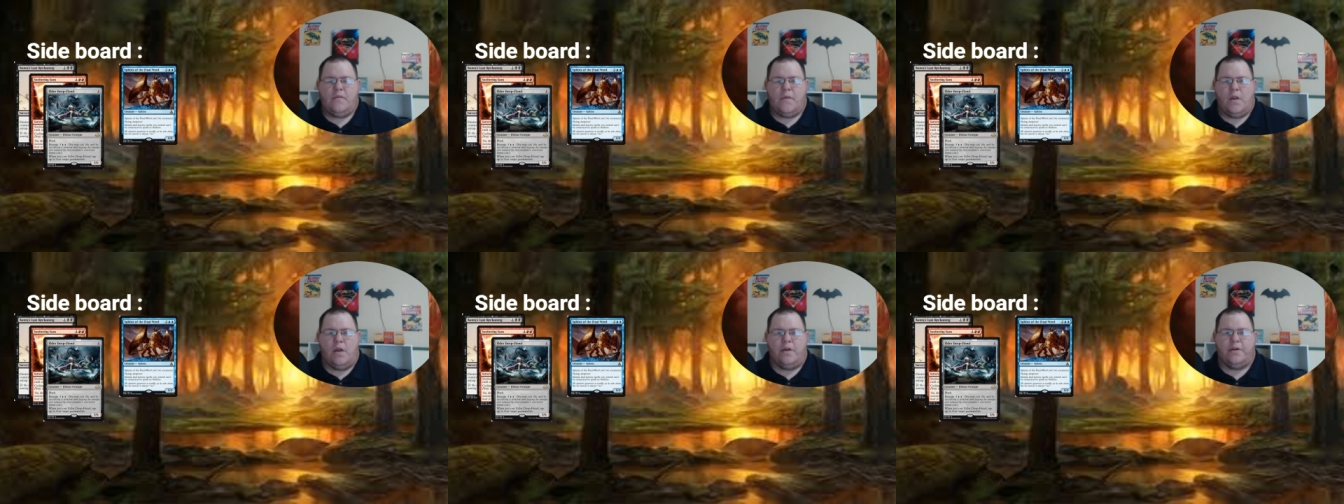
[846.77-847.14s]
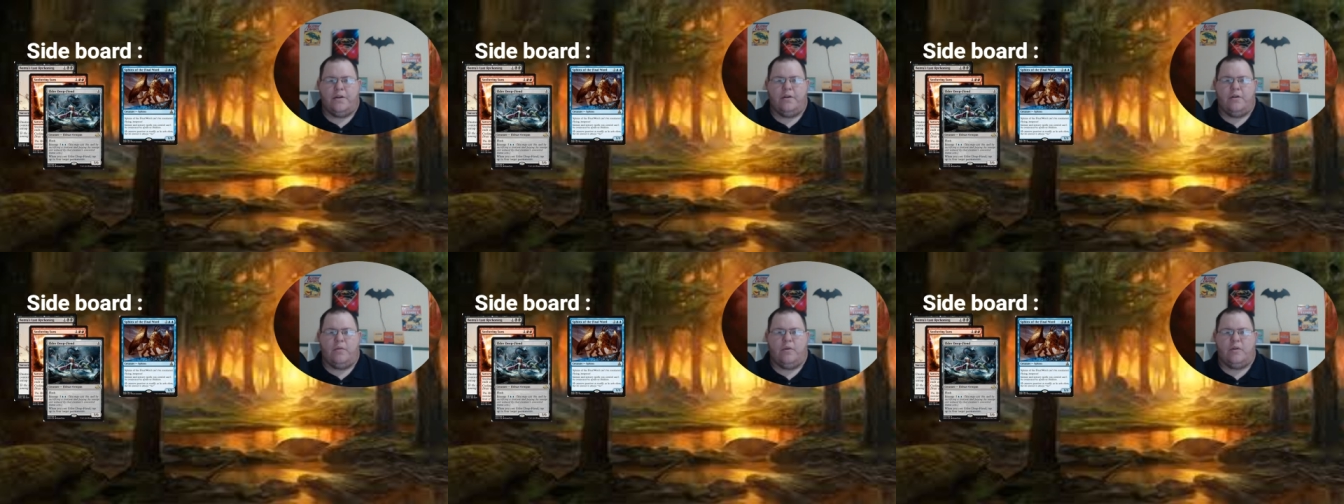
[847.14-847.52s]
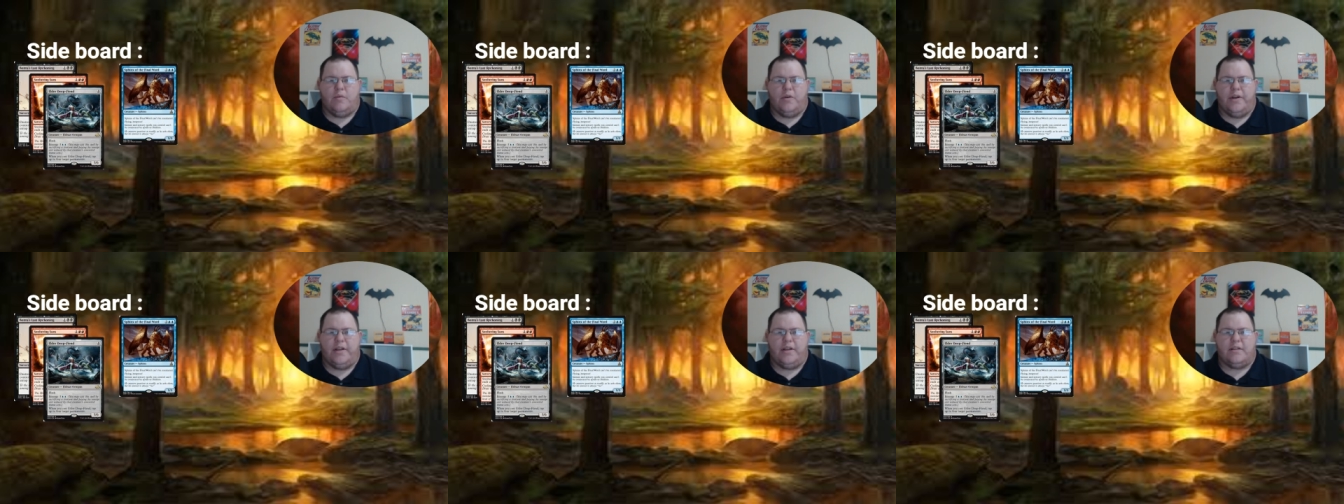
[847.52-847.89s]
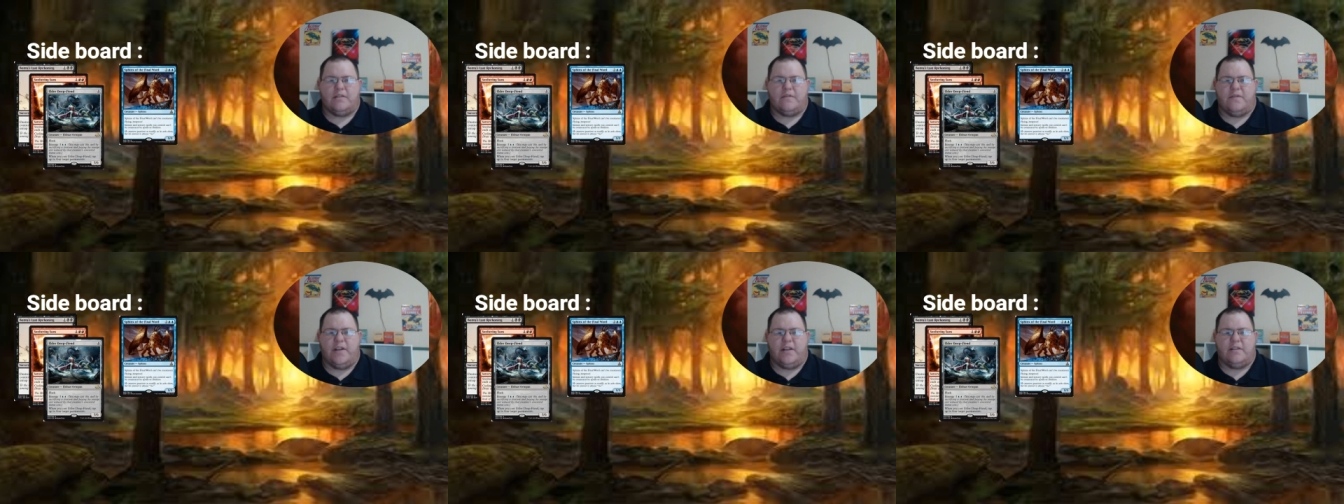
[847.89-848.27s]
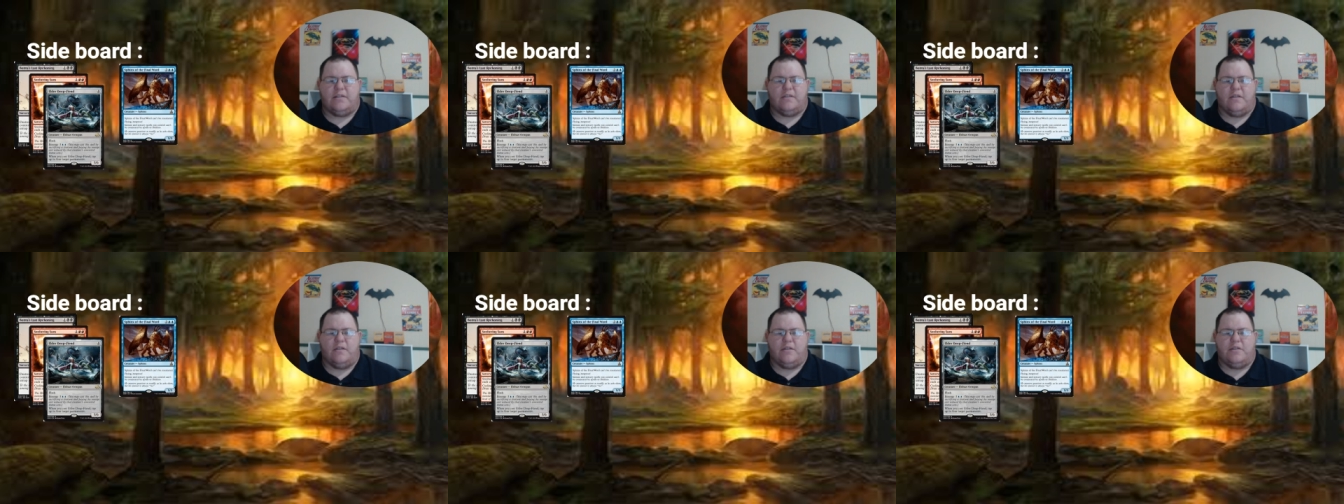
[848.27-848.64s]
you're going to want to bring in the Sphinx
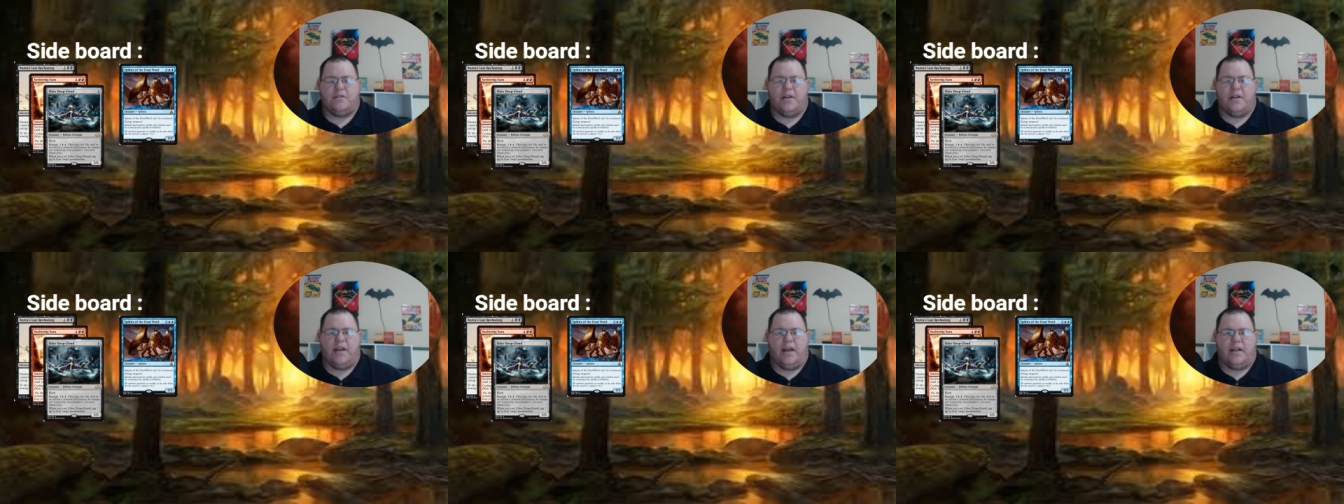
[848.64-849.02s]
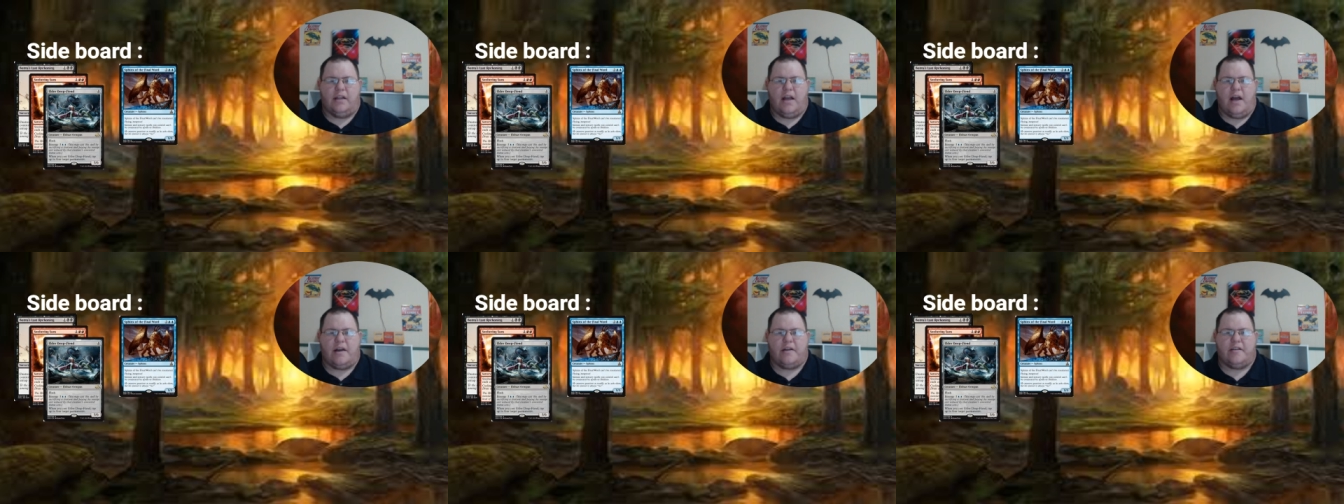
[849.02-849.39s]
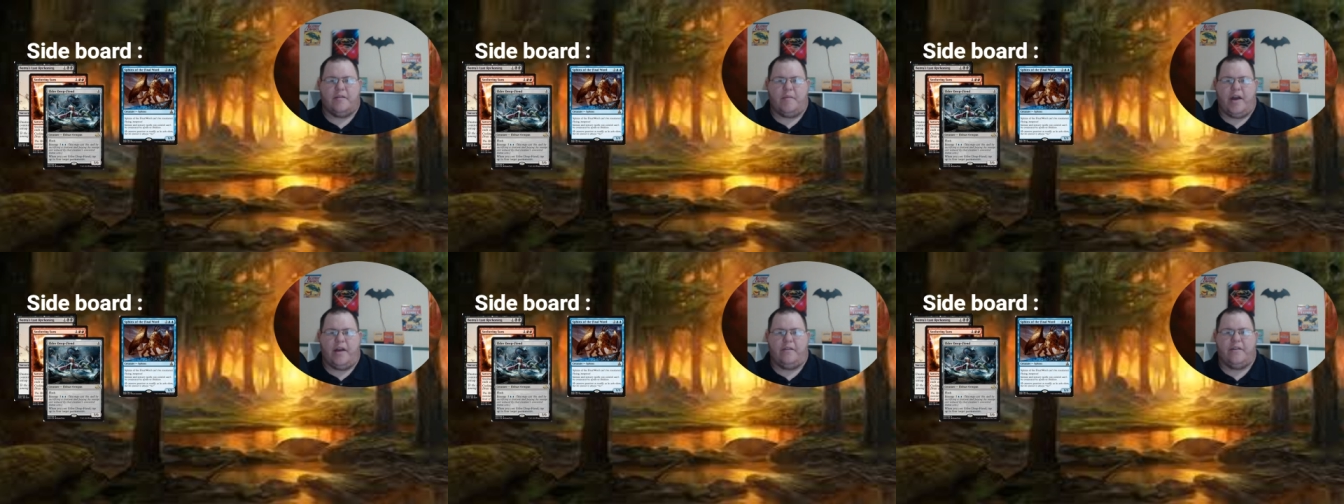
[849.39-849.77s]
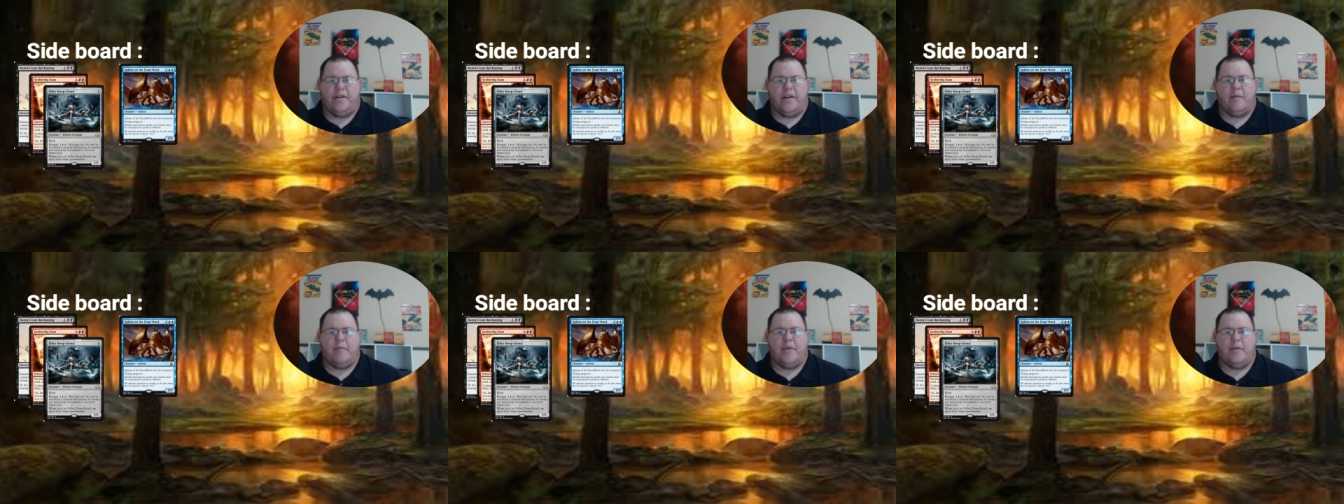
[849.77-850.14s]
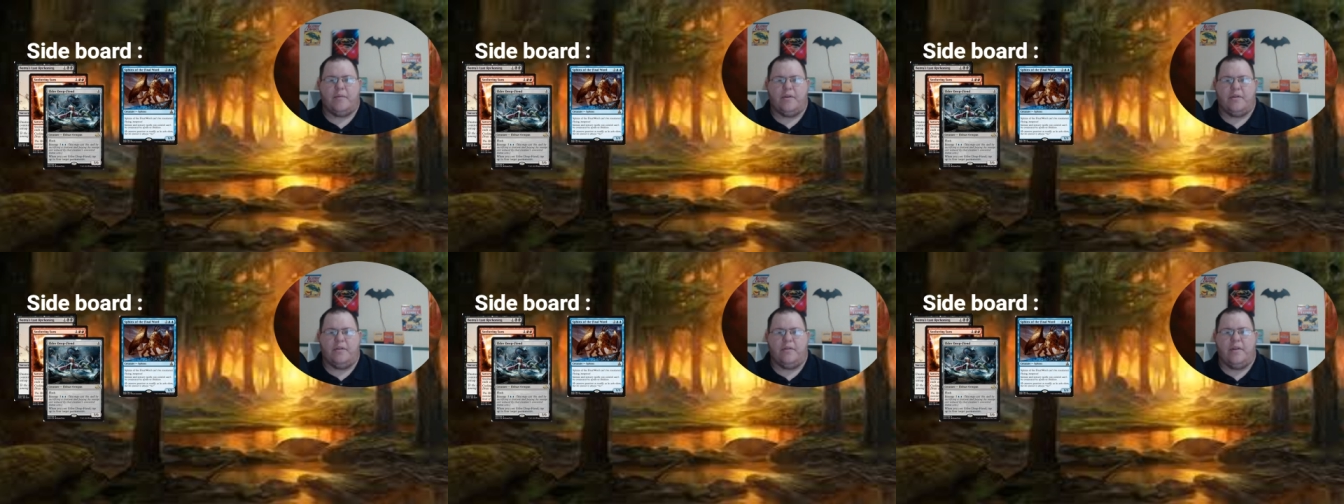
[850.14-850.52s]
so that you can kind of lock them out and they not be able to
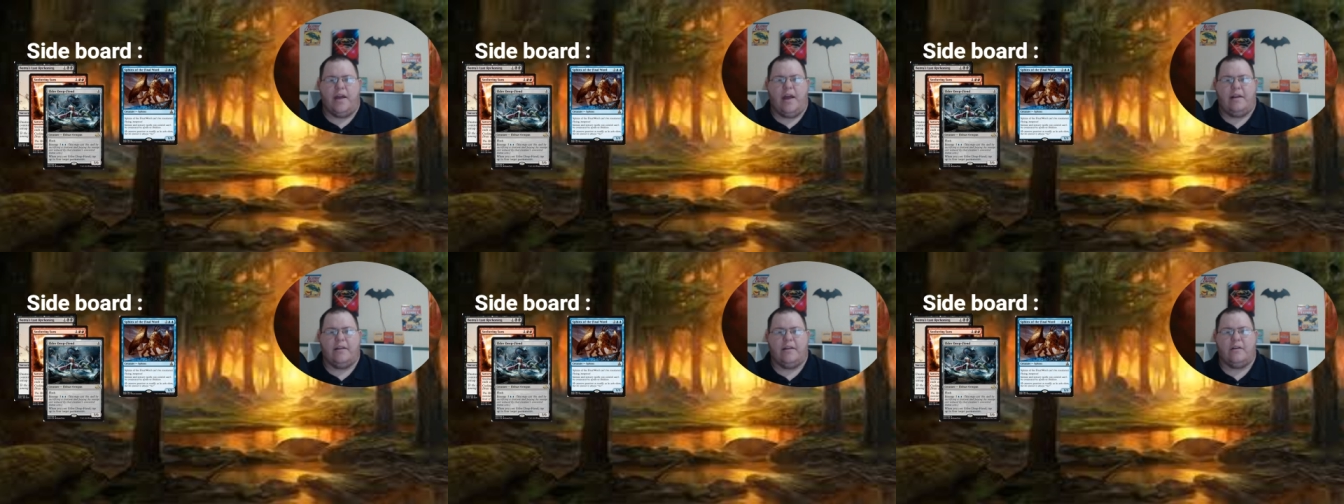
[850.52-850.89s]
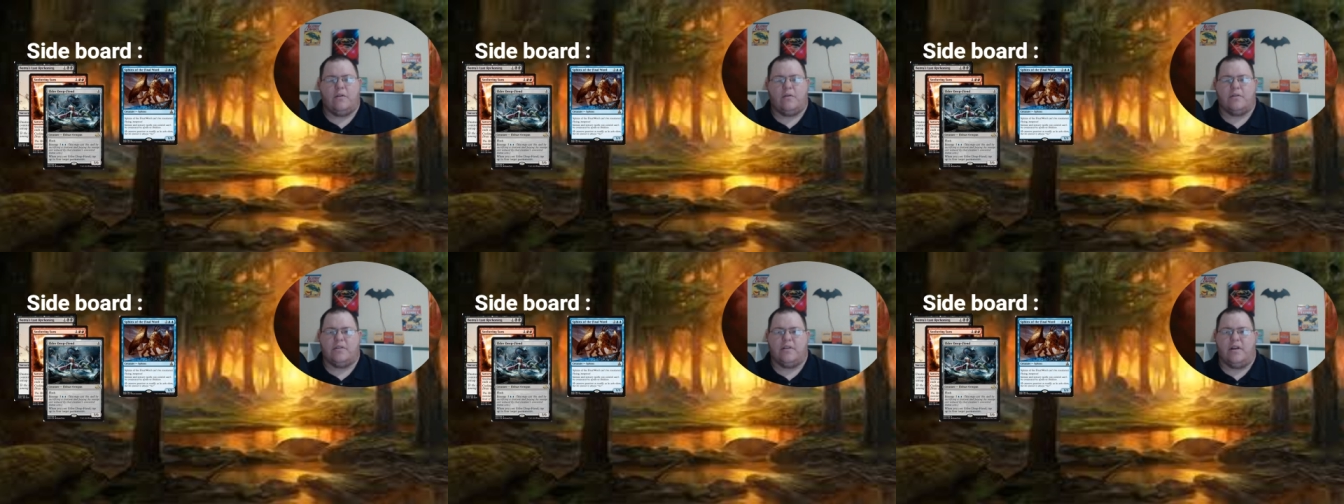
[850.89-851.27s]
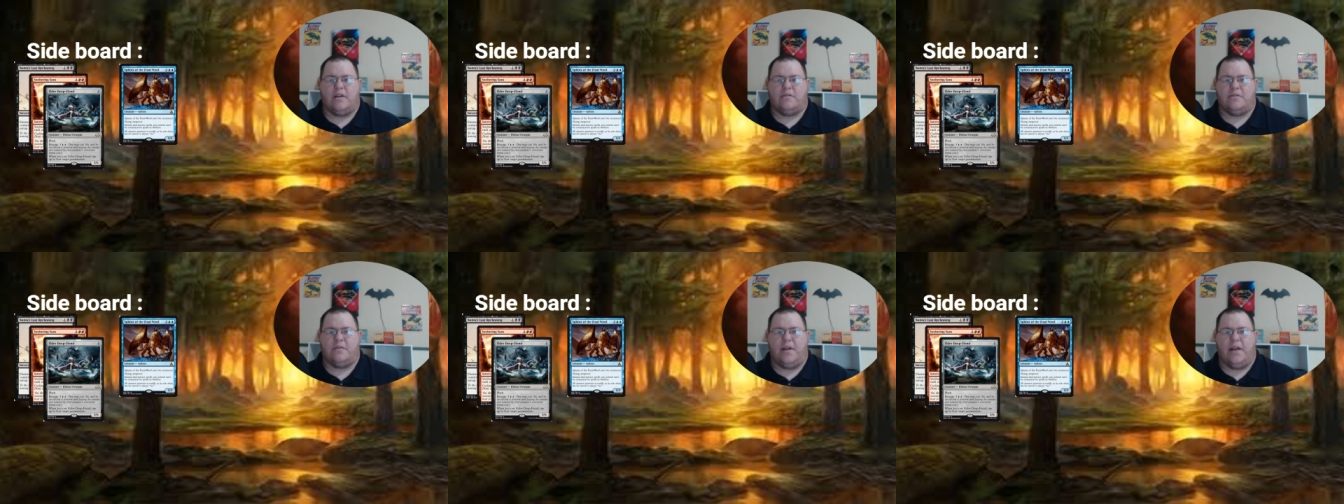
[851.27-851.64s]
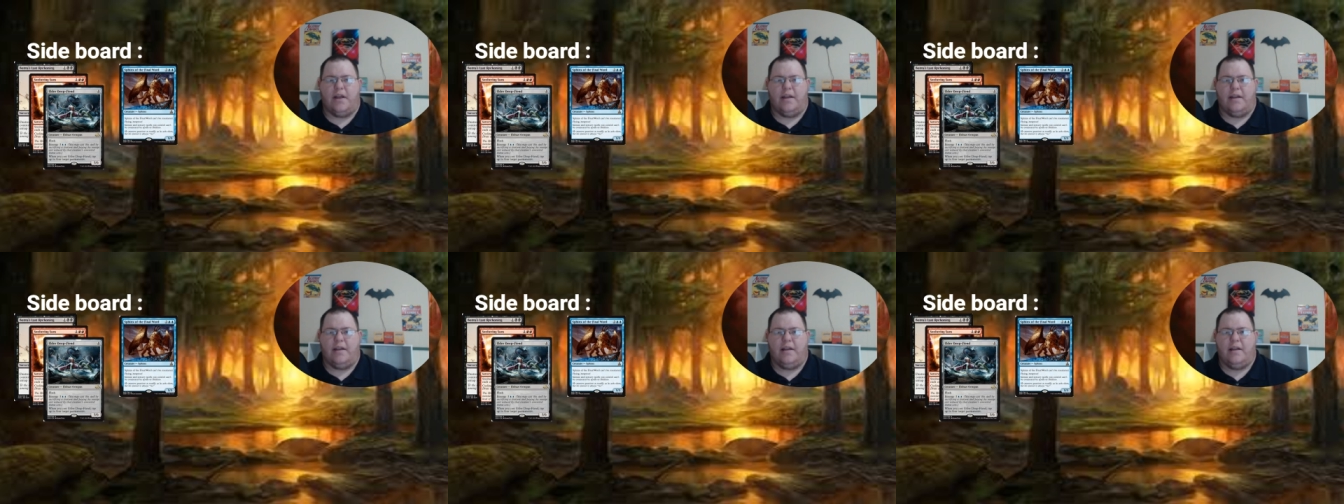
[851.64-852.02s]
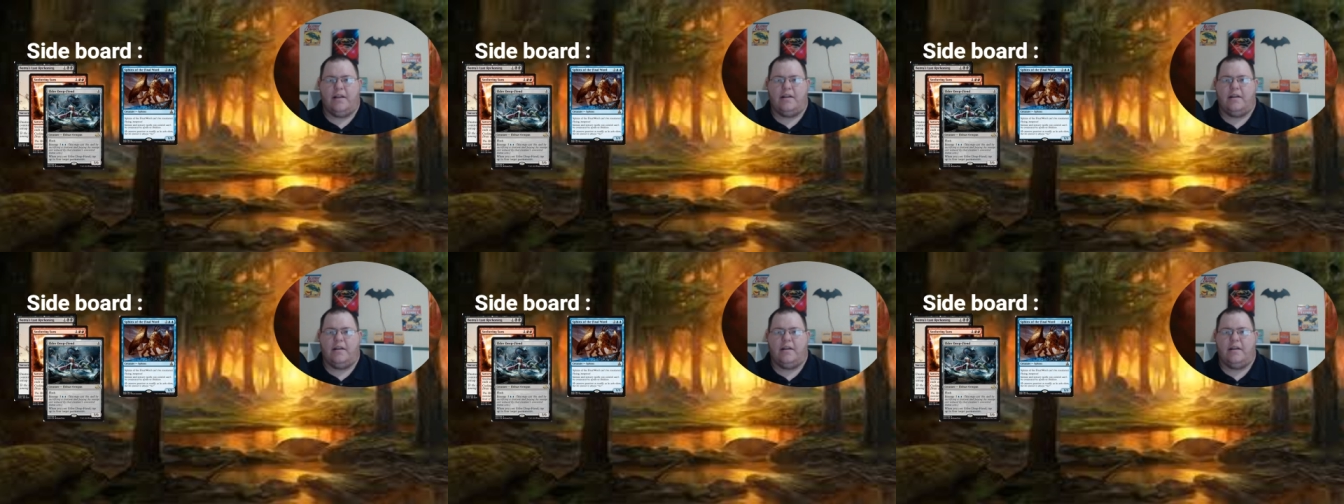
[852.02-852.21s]
do that. And then, of course, they also can't kill it.